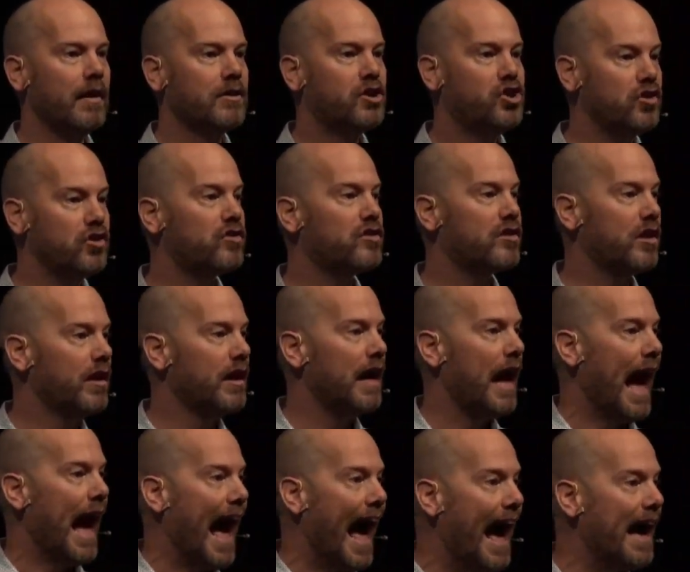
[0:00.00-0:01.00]
Just
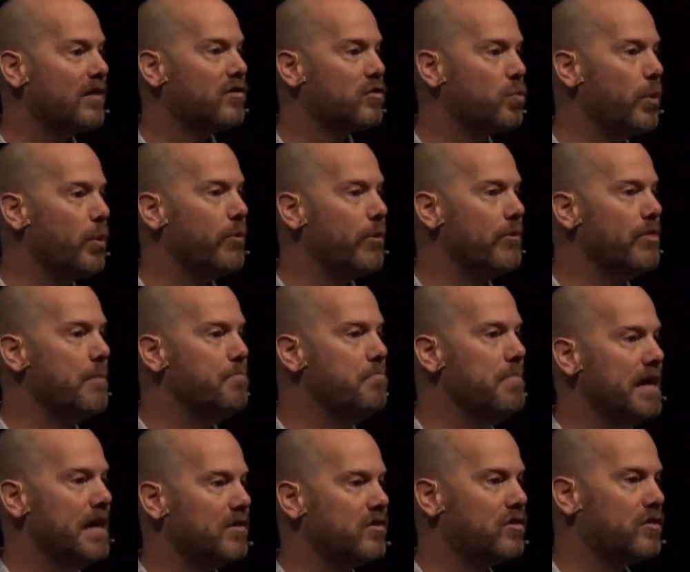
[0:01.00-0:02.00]
as we were in the
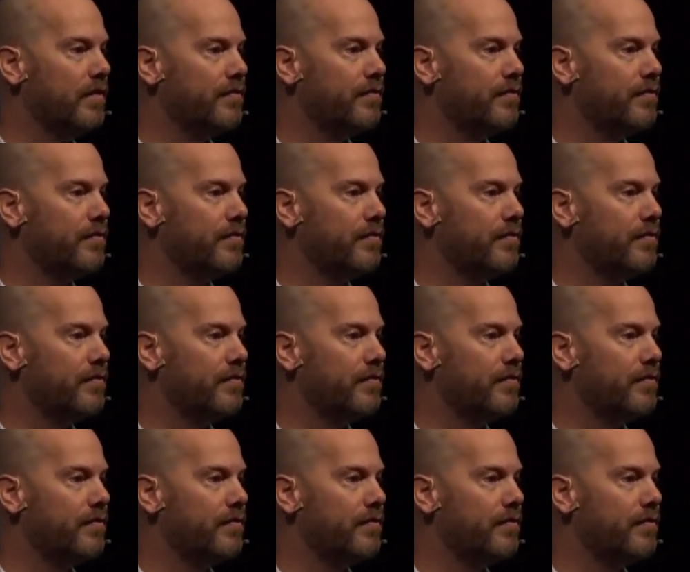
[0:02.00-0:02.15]
midst